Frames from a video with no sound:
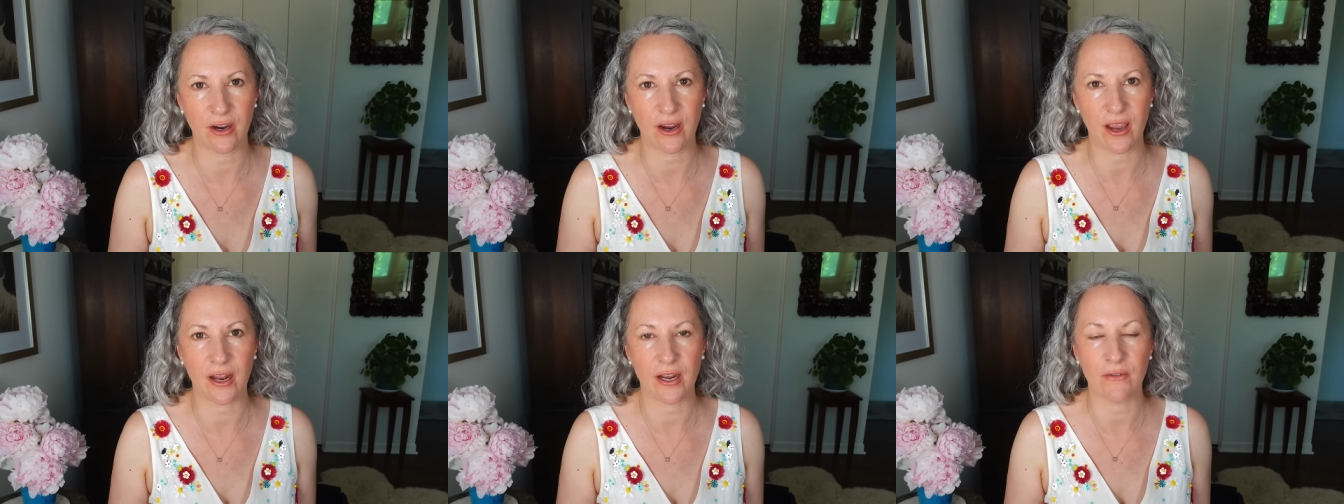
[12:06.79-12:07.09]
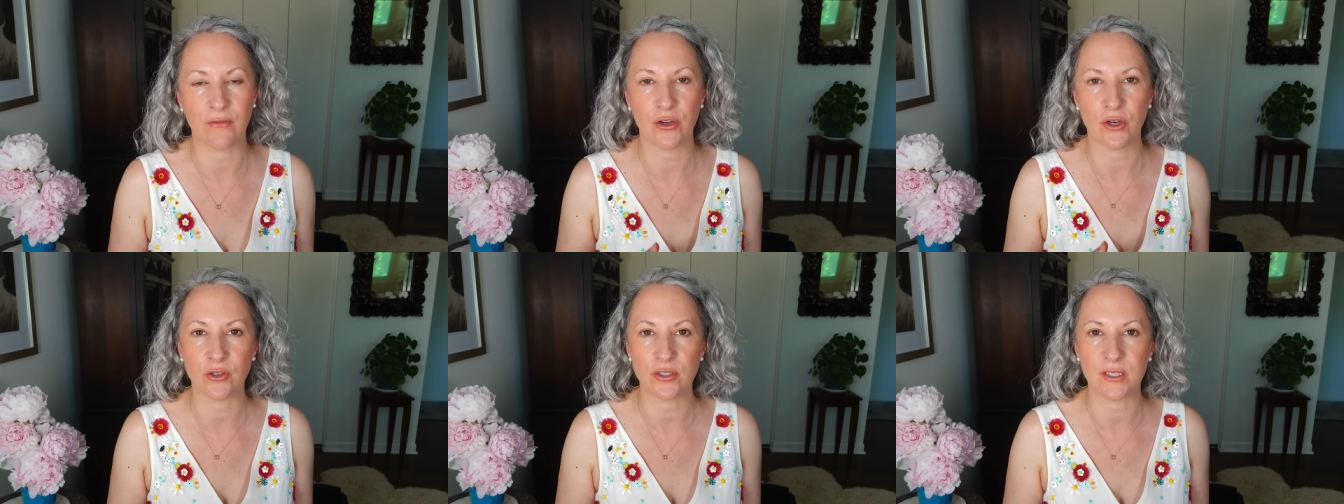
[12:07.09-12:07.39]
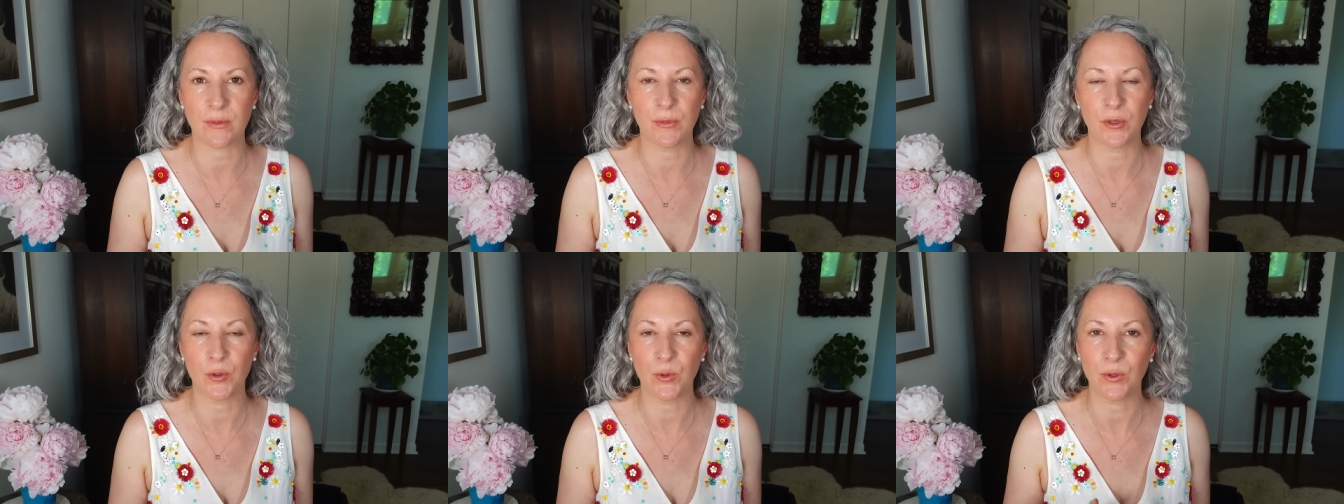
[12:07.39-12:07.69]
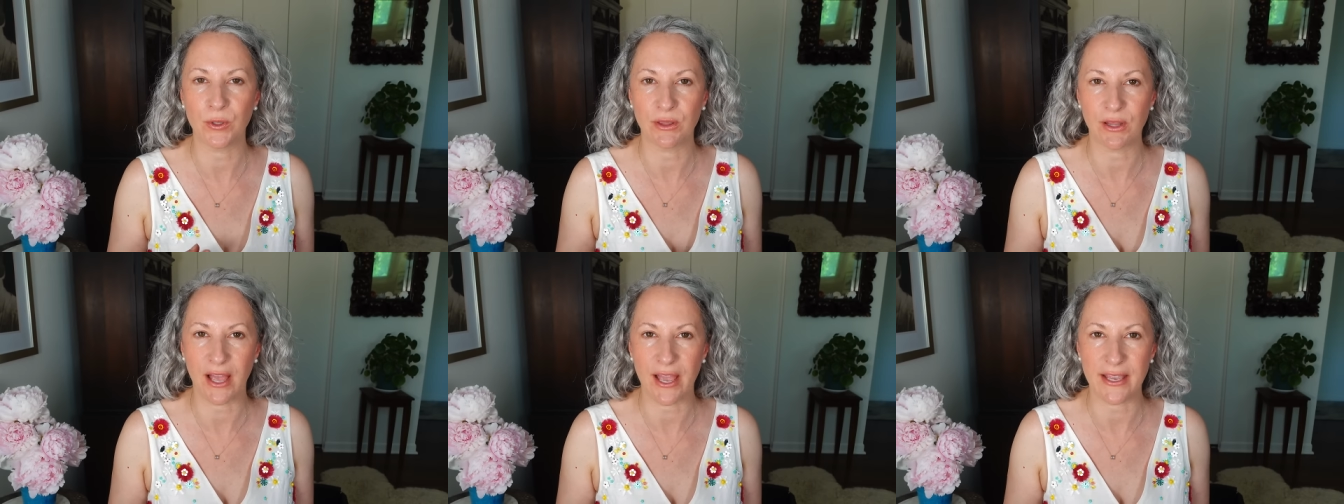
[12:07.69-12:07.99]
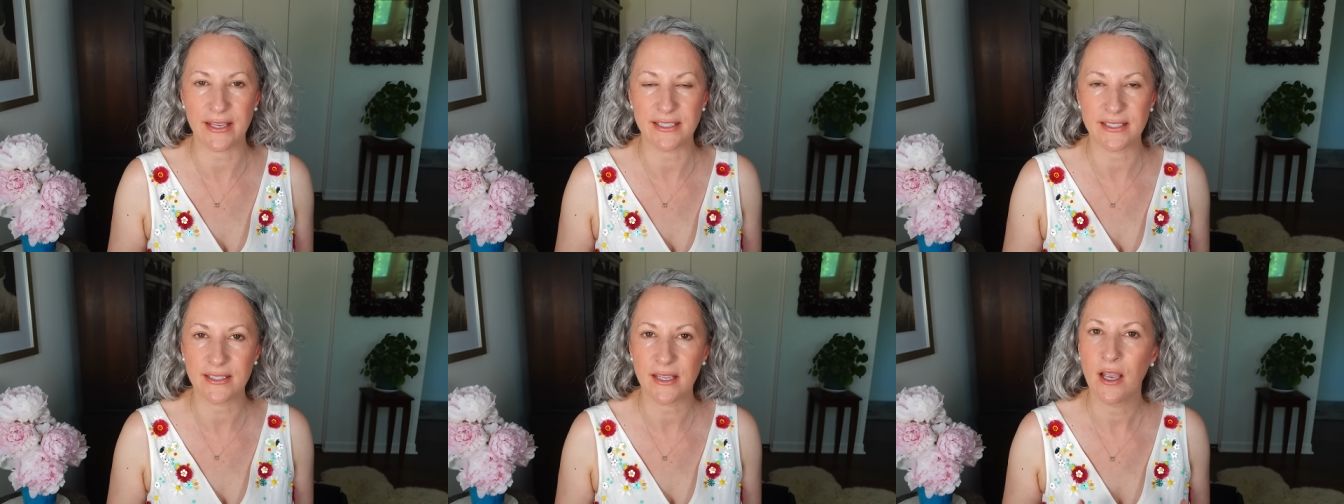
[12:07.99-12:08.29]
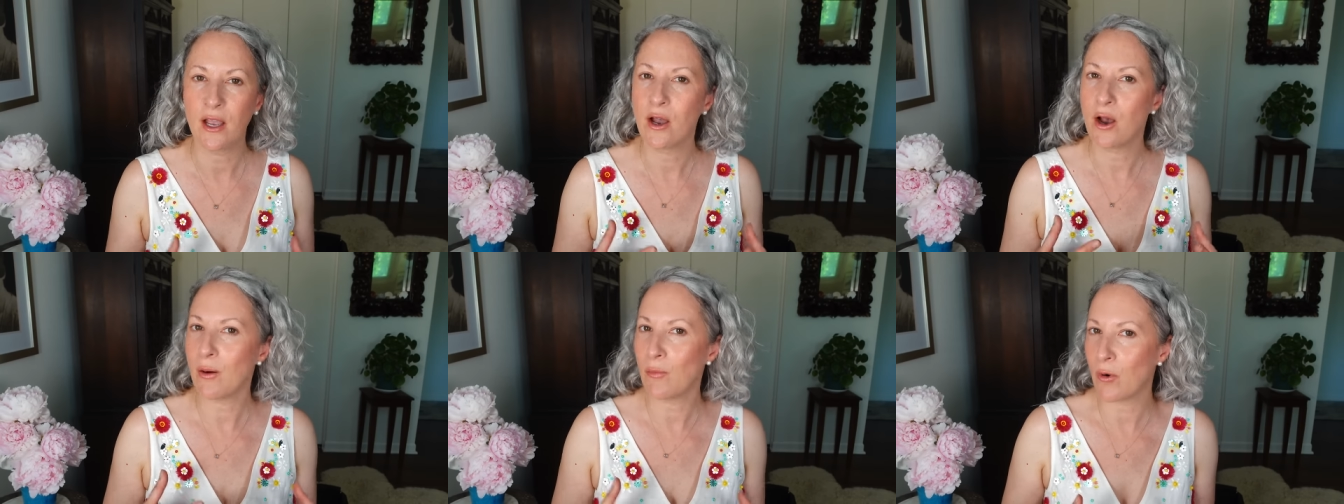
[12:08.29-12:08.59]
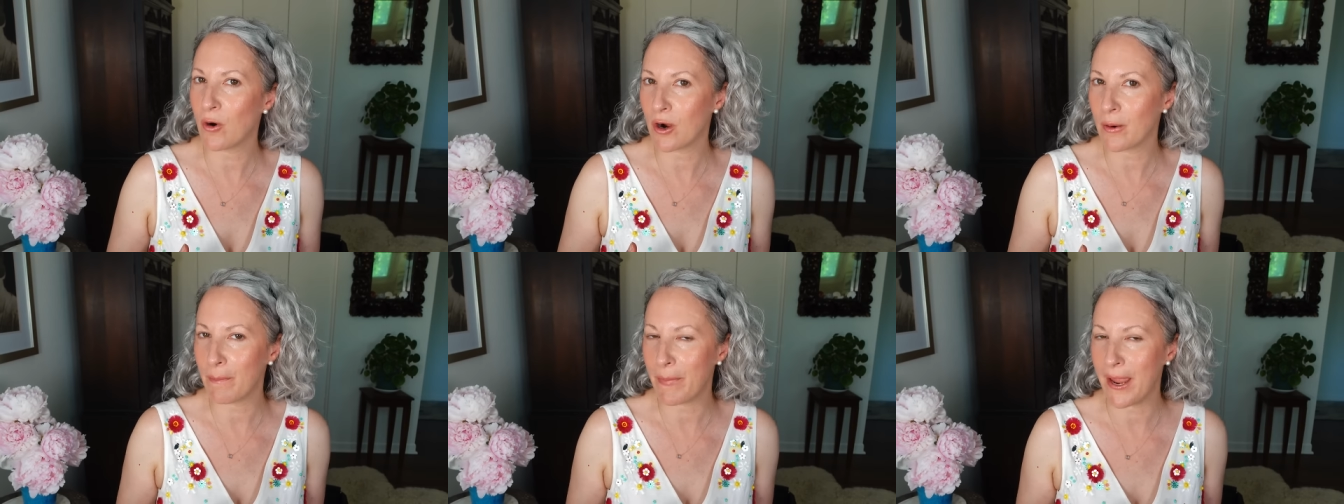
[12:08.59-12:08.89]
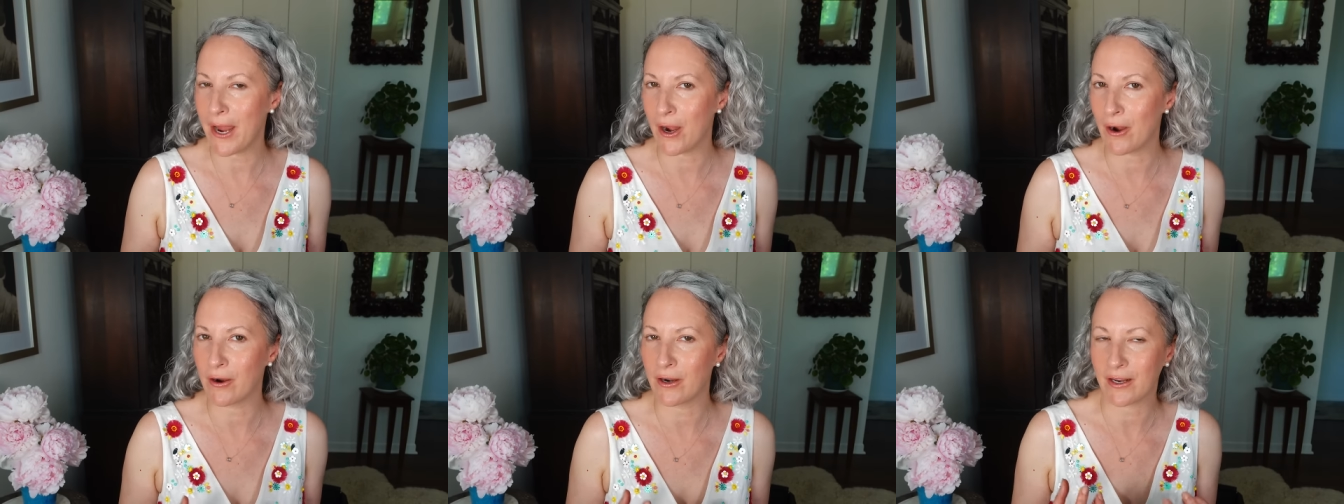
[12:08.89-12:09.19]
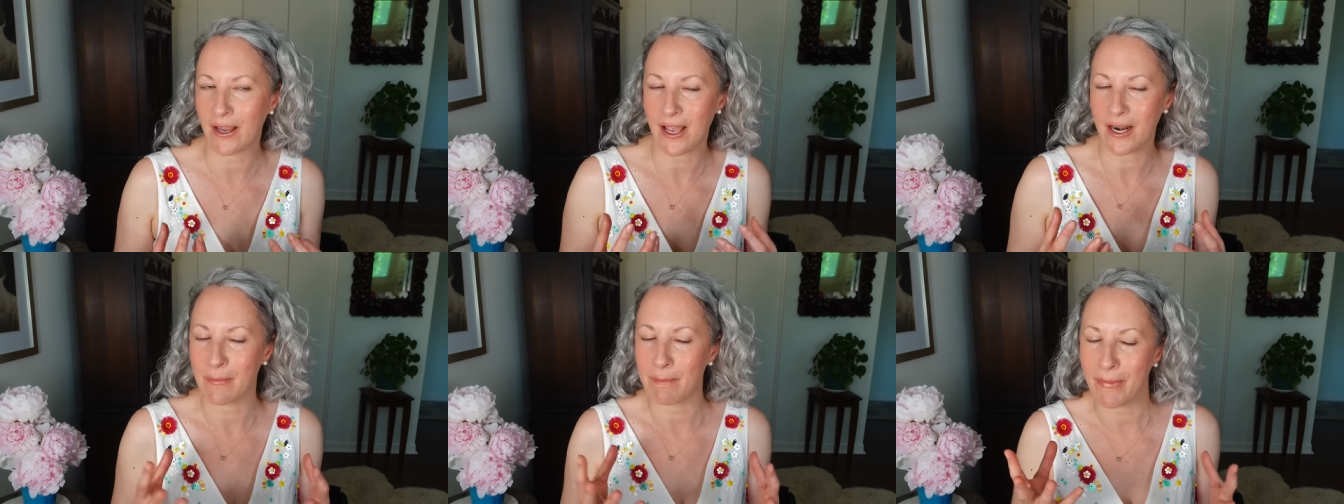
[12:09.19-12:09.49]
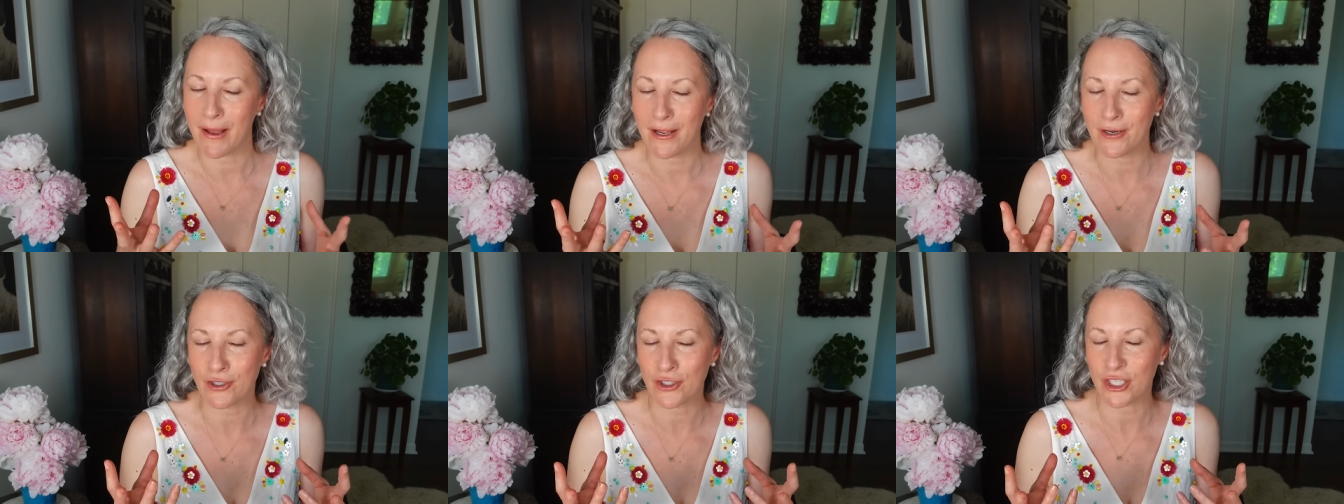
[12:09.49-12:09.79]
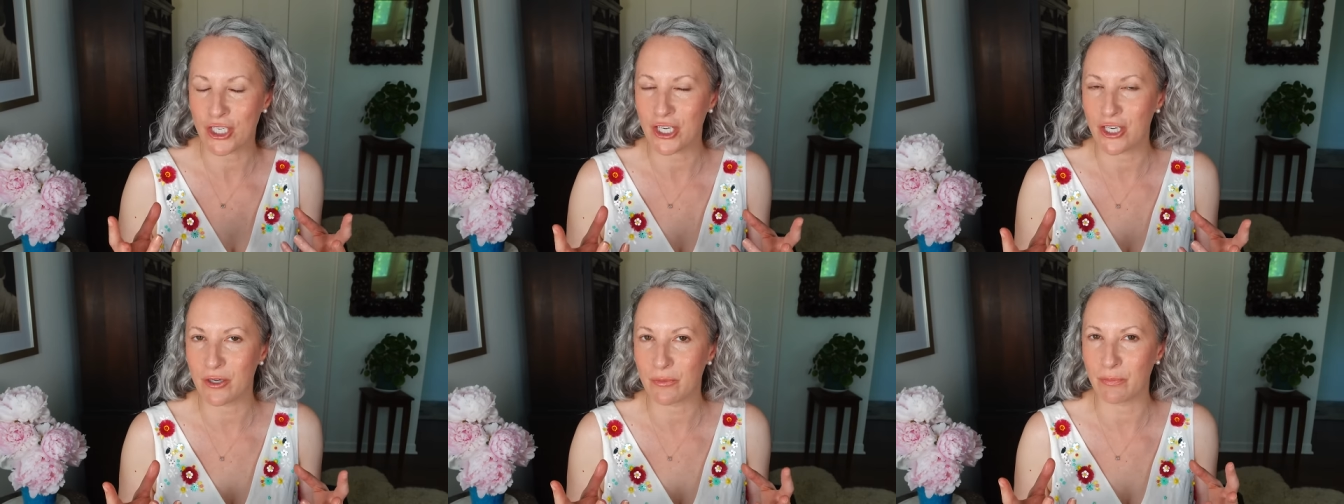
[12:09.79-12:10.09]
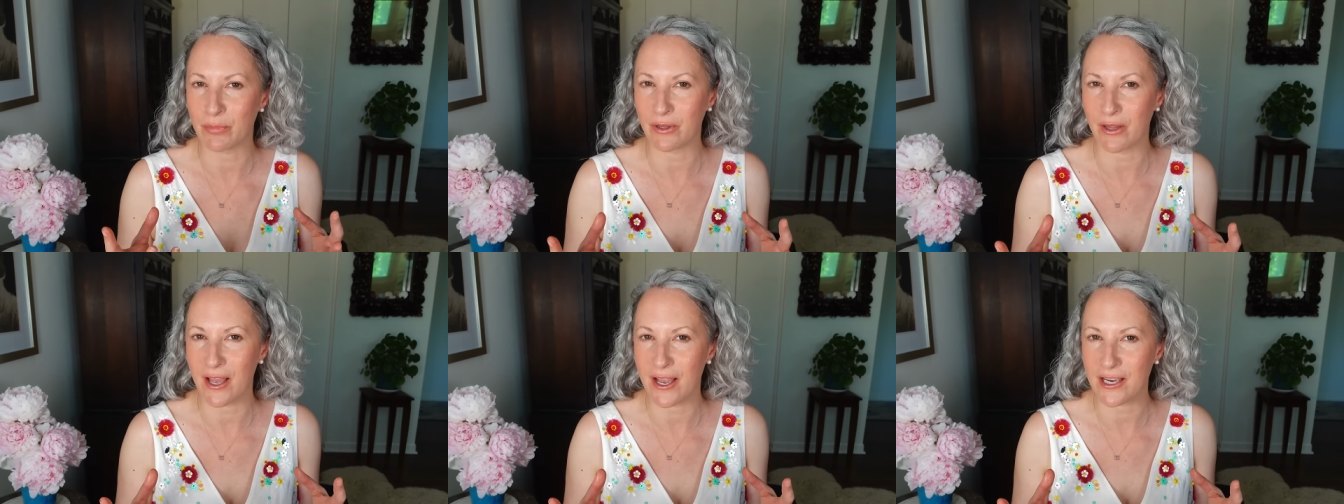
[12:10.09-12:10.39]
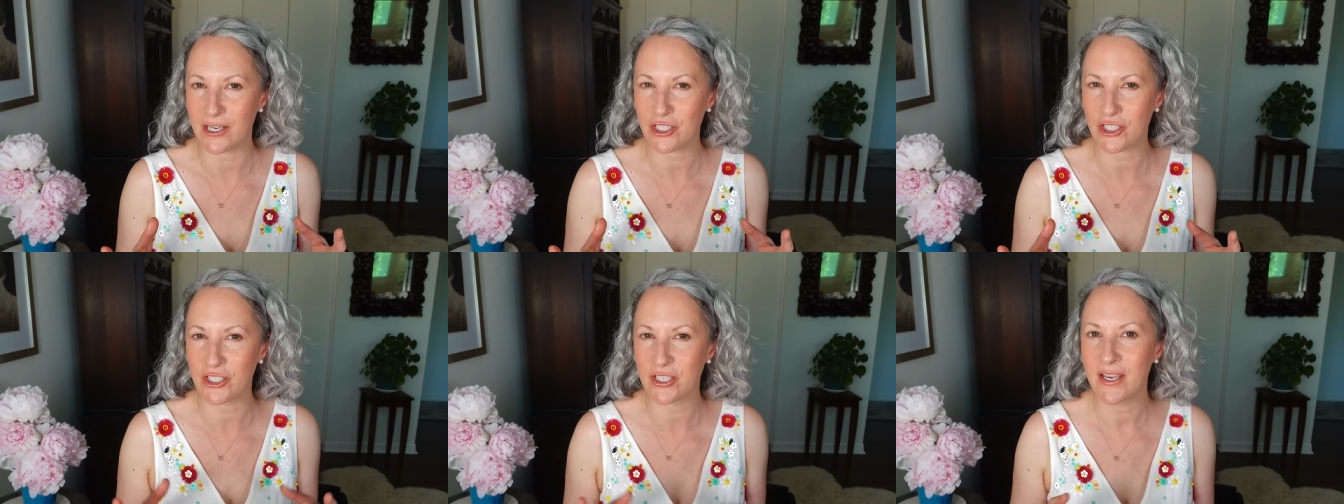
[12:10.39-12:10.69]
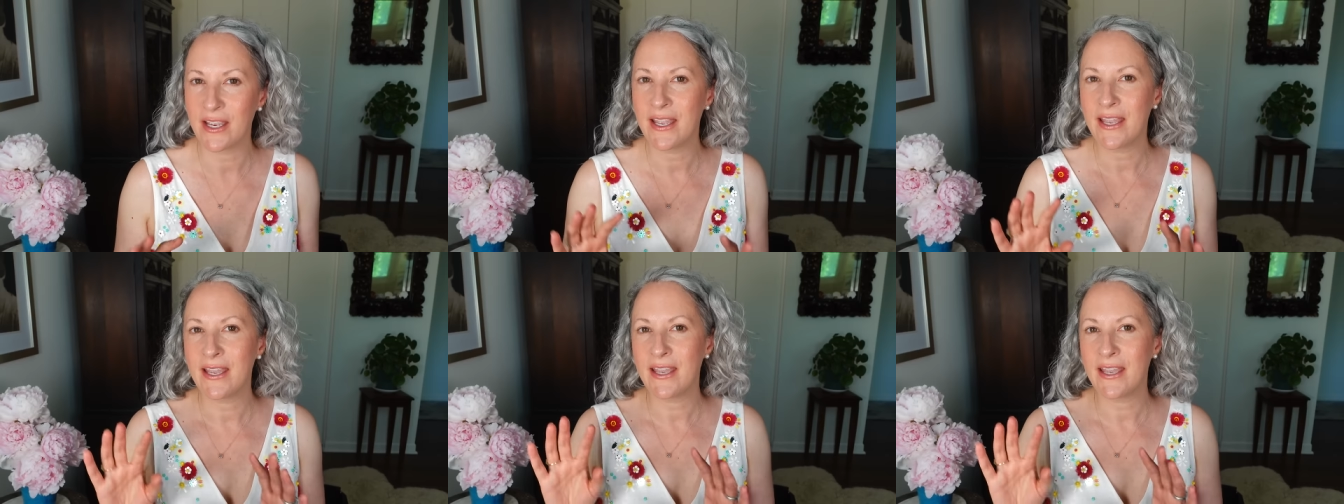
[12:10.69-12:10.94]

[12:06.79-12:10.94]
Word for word: And if you're someone who likes a more apparent, kind of punchier blush,